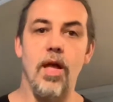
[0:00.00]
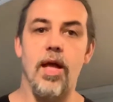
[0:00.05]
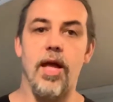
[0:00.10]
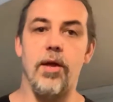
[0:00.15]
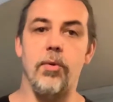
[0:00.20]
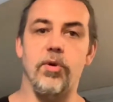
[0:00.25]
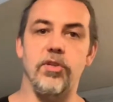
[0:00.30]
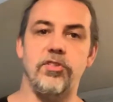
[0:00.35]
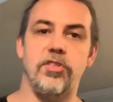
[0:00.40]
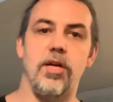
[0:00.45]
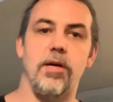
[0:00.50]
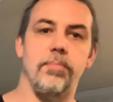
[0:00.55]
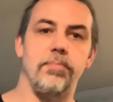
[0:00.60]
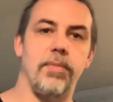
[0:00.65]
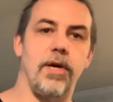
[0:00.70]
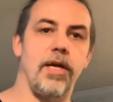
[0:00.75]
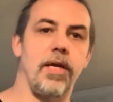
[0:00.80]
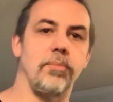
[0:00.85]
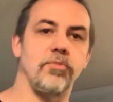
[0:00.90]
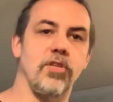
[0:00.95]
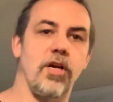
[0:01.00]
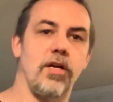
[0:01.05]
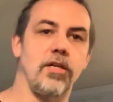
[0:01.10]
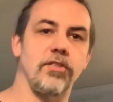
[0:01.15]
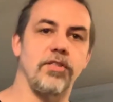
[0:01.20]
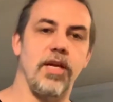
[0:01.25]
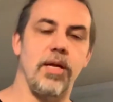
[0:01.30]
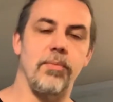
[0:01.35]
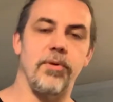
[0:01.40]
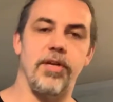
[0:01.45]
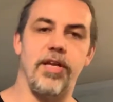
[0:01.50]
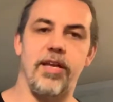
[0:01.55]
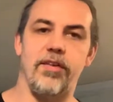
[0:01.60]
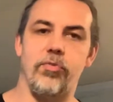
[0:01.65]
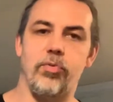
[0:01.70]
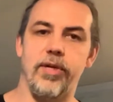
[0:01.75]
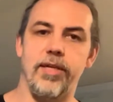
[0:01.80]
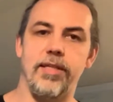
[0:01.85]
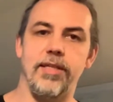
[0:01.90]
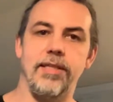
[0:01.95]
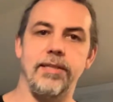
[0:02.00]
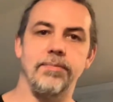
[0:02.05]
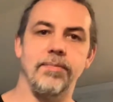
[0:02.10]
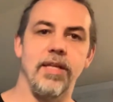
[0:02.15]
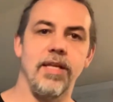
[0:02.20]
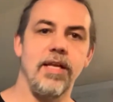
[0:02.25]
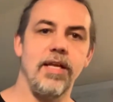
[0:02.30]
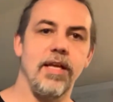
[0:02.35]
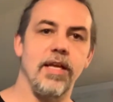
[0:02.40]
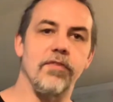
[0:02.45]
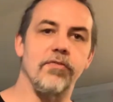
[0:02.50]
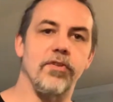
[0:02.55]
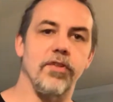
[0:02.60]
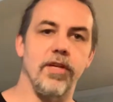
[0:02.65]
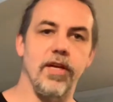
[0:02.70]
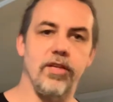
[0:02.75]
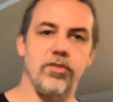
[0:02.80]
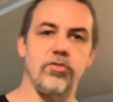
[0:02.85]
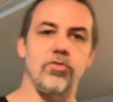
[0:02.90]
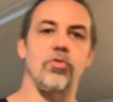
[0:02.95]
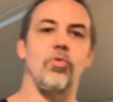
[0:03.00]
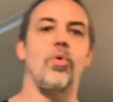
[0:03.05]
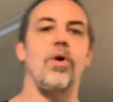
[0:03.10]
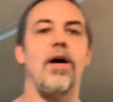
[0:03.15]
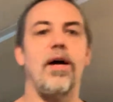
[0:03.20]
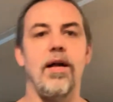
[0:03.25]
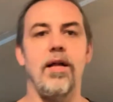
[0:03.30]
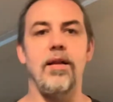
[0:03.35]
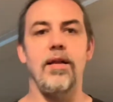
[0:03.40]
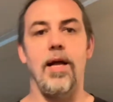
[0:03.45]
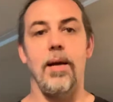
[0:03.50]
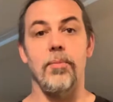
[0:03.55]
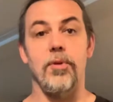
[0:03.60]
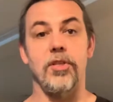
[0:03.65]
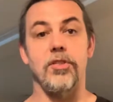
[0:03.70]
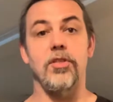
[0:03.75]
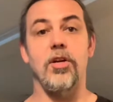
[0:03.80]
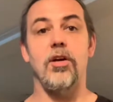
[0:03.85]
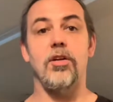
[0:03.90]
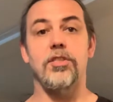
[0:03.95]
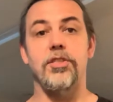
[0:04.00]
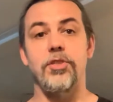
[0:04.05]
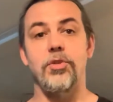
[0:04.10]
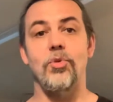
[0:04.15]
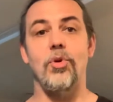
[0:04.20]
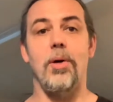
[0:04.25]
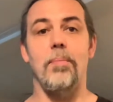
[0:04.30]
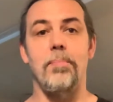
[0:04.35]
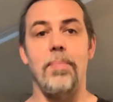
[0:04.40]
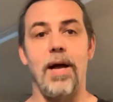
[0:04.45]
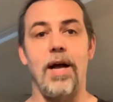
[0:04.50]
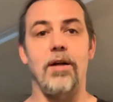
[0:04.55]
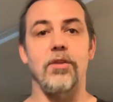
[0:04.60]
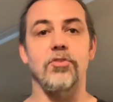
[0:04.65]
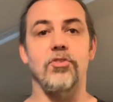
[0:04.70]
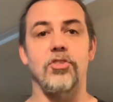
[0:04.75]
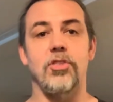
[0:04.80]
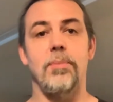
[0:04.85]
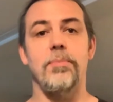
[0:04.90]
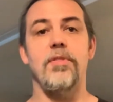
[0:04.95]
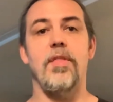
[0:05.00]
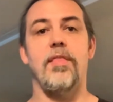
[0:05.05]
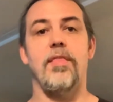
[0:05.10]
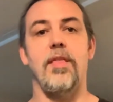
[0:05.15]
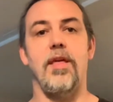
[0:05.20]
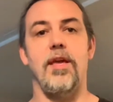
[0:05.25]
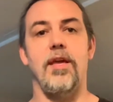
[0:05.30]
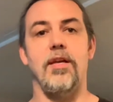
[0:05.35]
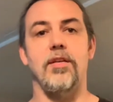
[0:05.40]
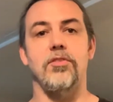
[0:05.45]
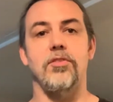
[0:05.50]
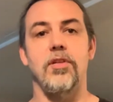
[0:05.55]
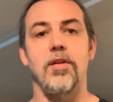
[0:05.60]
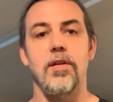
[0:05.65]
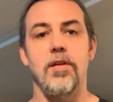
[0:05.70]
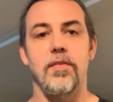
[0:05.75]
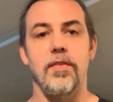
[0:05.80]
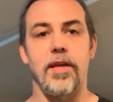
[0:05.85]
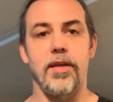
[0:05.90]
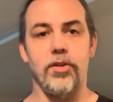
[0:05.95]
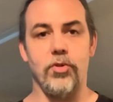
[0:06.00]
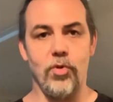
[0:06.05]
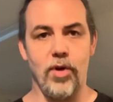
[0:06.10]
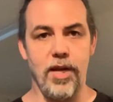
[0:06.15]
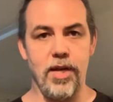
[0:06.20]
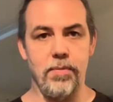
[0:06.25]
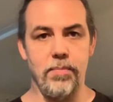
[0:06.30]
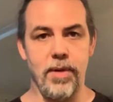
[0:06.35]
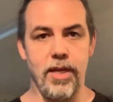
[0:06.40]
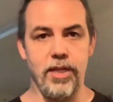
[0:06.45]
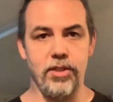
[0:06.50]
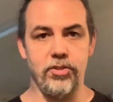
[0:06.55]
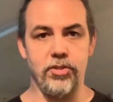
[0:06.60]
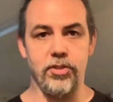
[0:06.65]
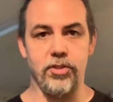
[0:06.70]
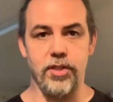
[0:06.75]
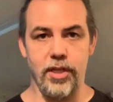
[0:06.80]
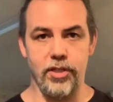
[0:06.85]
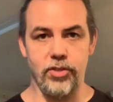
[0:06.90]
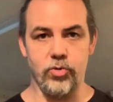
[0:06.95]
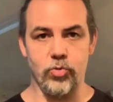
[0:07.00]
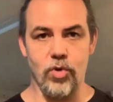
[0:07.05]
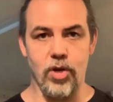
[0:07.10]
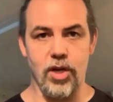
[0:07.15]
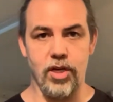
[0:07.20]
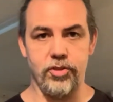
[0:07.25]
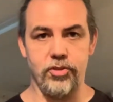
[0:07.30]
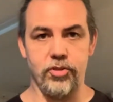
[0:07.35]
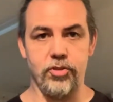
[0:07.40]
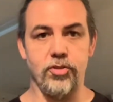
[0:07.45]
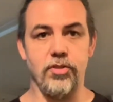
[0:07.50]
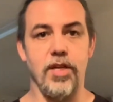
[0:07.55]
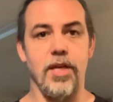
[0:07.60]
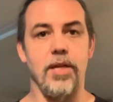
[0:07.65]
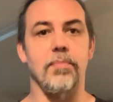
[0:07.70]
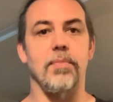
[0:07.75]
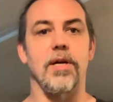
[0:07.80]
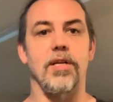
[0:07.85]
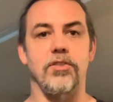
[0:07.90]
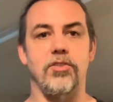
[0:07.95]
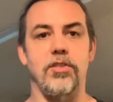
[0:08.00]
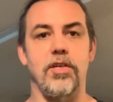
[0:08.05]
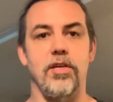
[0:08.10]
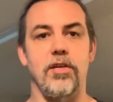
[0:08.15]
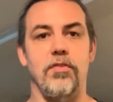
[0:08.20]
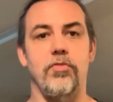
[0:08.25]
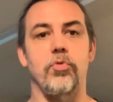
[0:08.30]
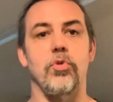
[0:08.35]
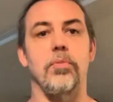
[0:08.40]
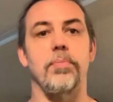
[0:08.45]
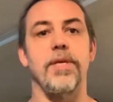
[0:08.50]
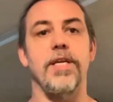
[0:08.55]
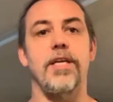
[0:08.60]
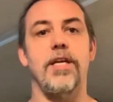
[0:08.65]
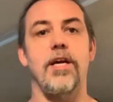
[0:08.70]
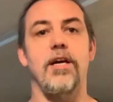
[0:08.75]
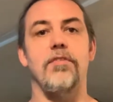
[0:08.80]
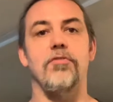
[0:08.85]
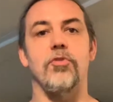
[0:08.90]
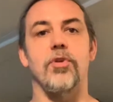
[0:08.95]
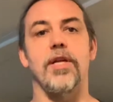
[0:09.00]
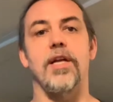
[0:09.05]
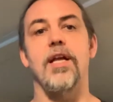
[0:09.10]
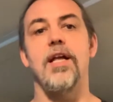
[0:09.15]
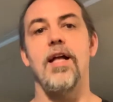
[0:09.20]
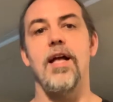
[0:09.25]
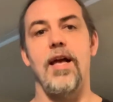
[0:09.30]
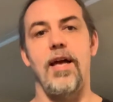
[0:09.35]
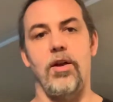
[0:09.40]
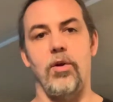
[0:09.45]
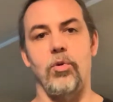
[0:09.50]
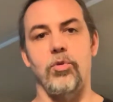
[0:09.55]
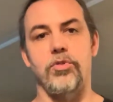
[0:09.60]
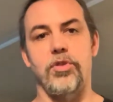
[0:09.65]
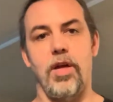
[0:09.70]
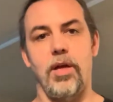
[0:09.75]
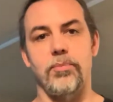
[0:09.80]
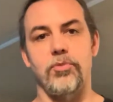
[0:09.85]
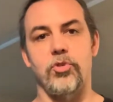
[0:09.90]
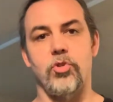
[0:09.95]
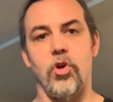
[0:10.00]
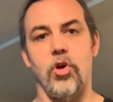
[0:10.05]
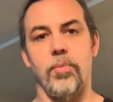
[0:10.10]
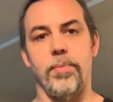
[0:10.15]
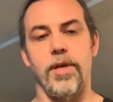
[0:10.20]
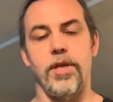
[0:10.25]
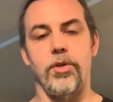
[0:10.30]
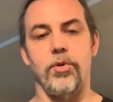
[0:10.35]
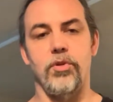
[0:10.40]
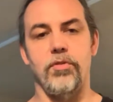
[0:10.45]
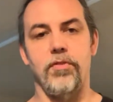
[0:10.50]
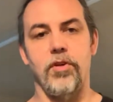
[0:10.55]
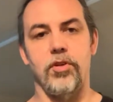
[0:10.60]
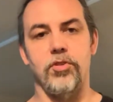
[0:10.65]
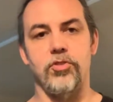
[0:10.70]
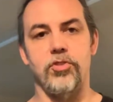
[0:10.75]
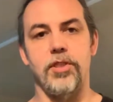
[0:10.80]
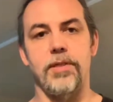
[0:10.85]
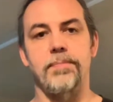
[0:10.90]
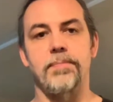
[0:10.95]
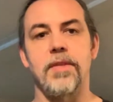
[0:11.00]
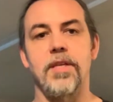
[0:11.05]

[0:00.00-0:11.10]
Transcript: Hey, what's up? My name's Tamer Dave Whitley, and for the next little while, I'm going to talk to you about some of the things that Grandmaster Dennis Rogers and myself will be covering at OldTime Strongman University.